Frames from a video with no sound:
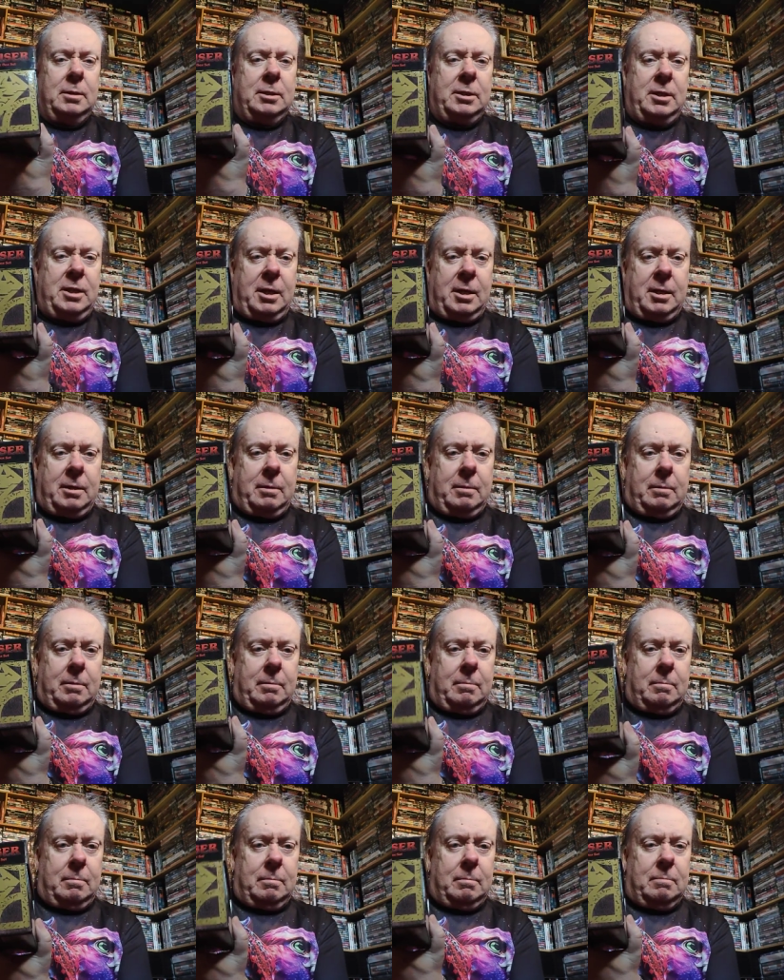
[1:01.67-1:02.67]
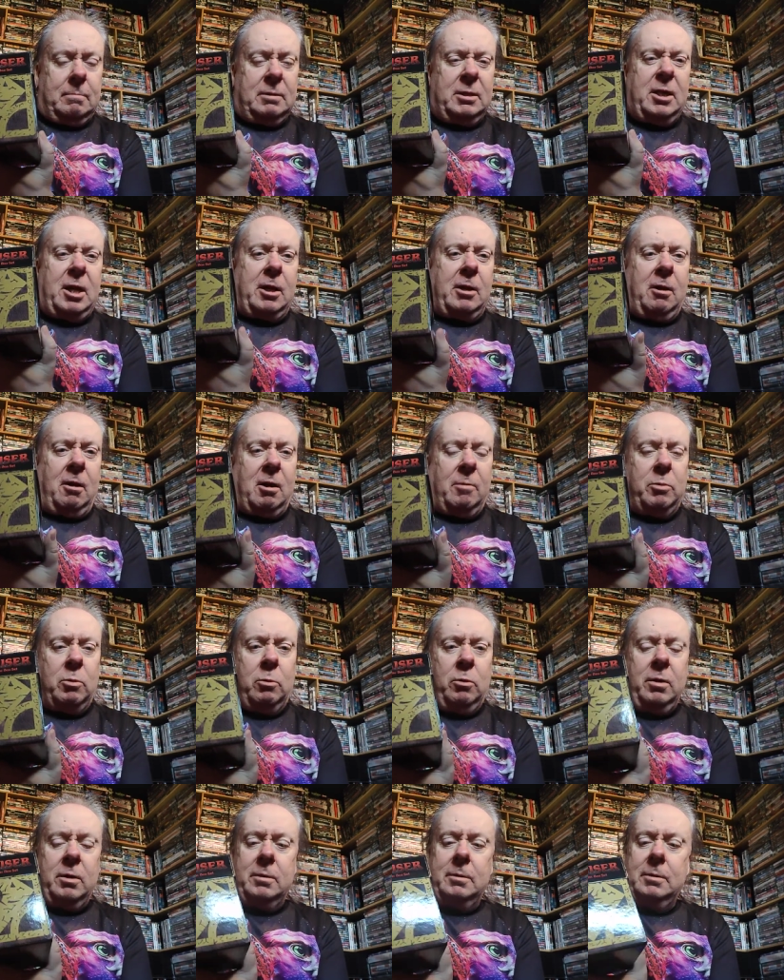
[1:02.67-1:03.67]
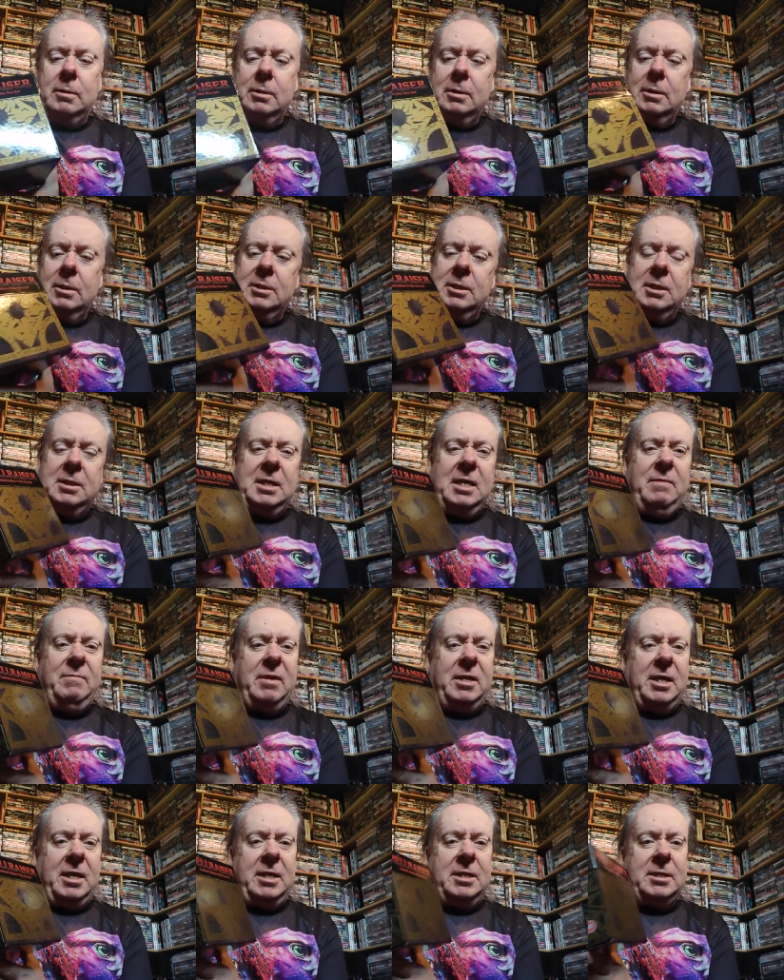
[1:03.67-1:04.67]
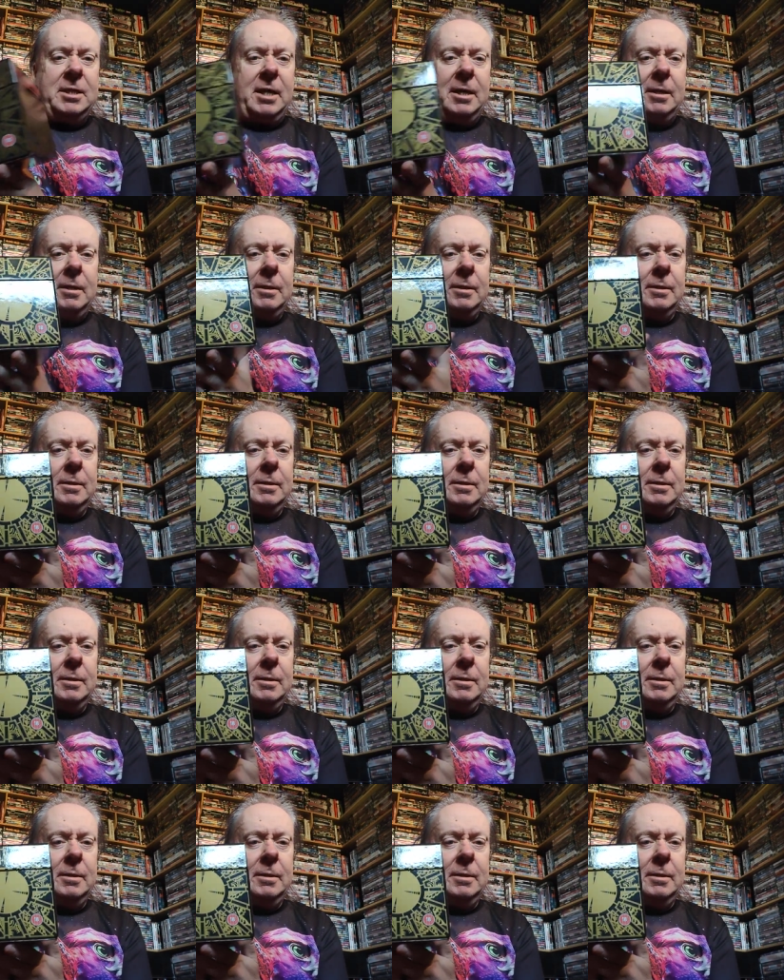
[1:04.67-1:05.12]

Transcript: It's only a cardboard. It's a DVD set.